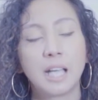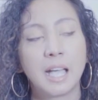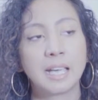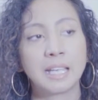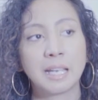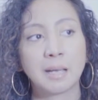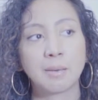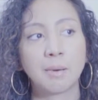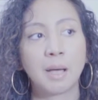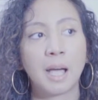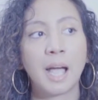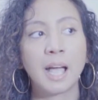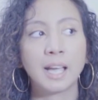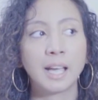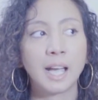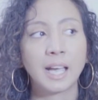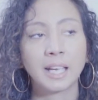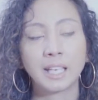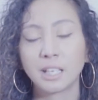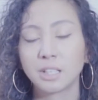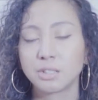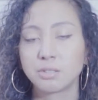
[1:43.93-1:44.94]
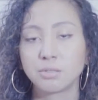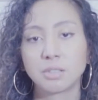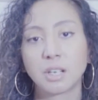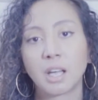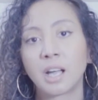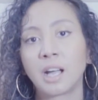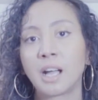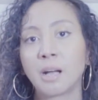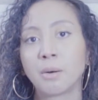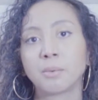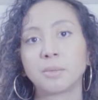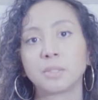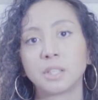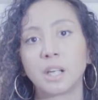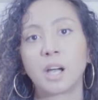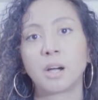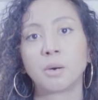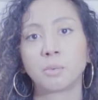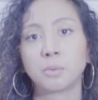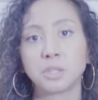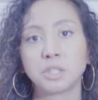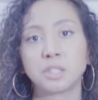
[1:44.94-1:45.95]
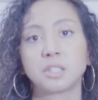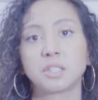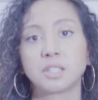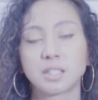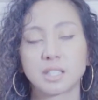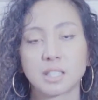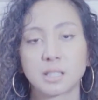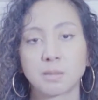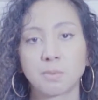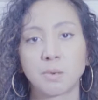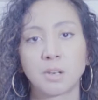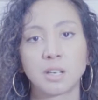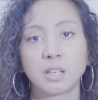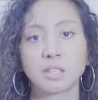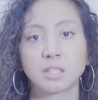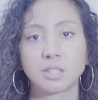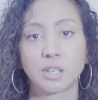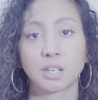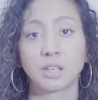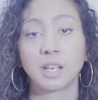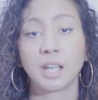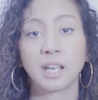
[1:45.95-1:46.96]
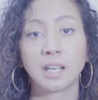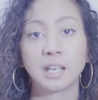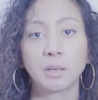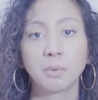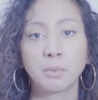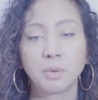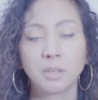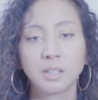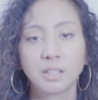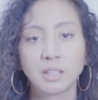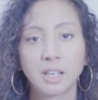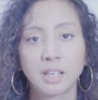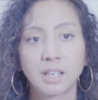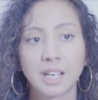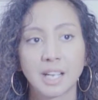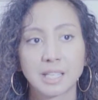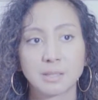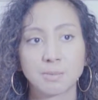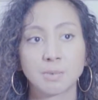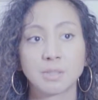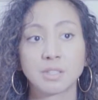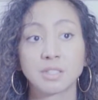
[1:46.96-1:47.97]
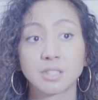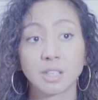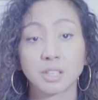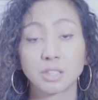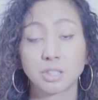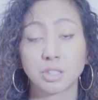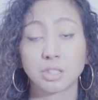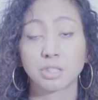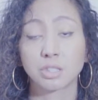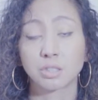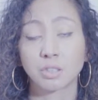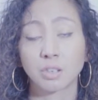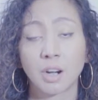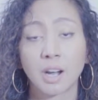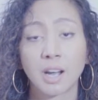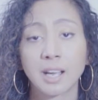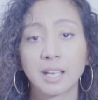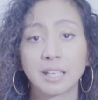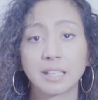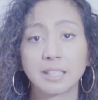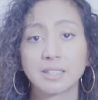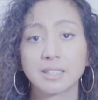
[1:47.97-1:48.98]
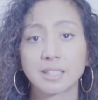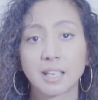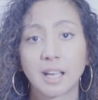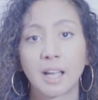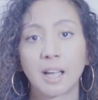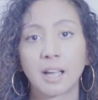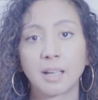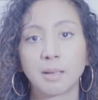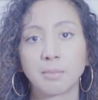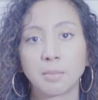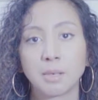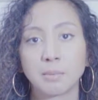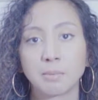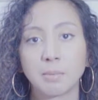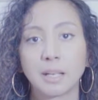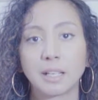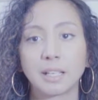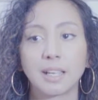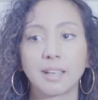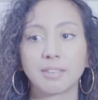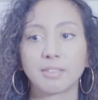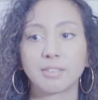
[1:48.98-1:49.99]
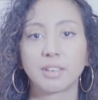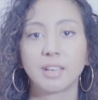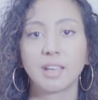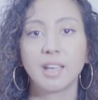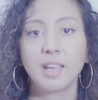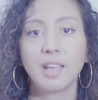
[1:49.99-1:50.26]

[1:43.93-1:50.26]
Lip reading: And I kid you not, I would not wish this experience on anyone. And it has been such a trying time in my life.